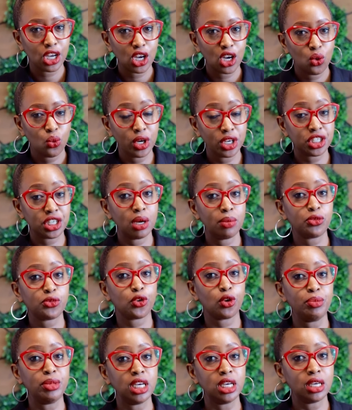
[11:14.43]
We're shamed
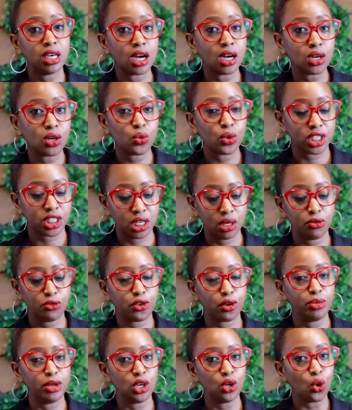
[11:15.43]
for being young, we're shamed for
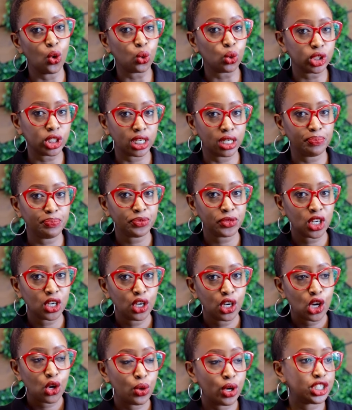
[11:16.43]
being older.
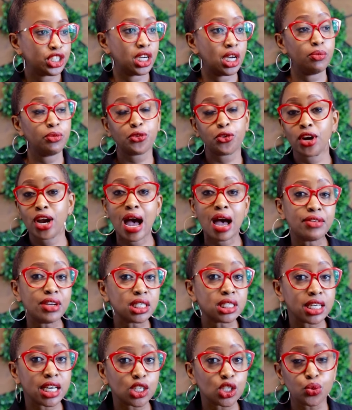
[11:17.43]
We're shamed for having
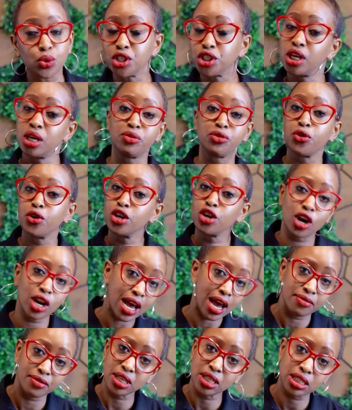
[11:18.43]
sex, we're shamed for not
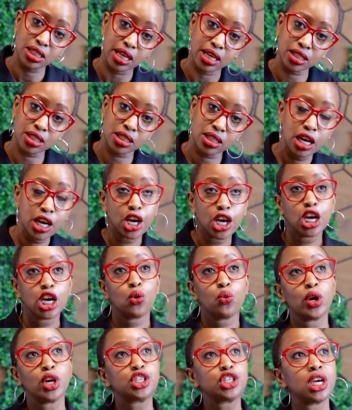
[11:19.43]
having sex.
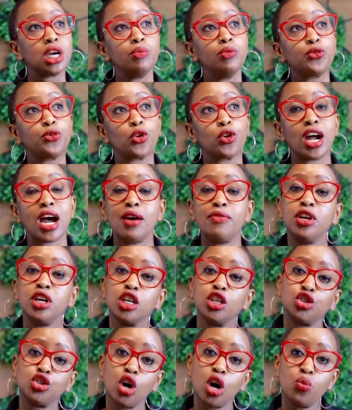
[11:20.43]
We're shamed for having a
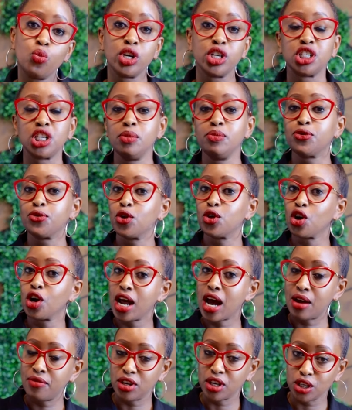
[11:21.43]
job, we're shamed for not
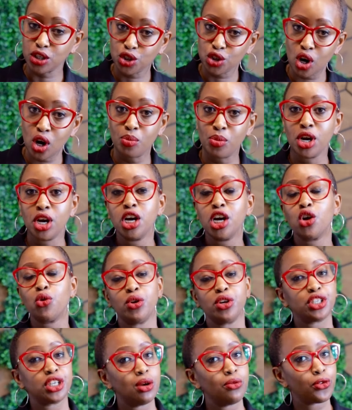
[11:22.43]
having a job, we're
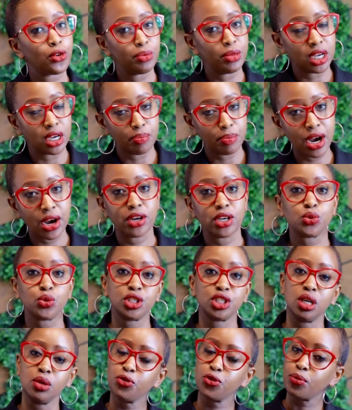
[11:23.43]
shamed for being a parent, we're
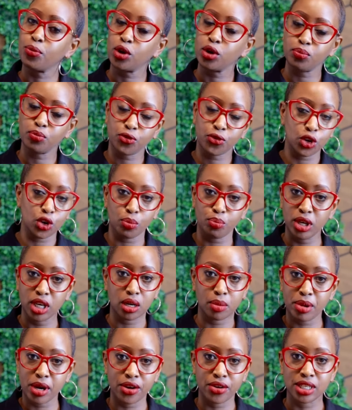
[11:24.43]
shamed for not being a
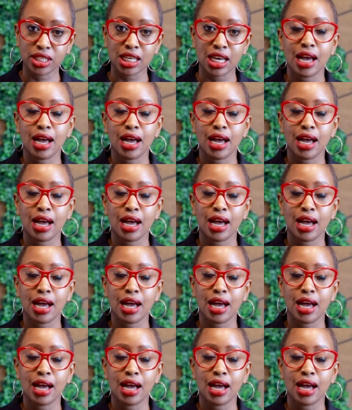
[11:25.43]
parent.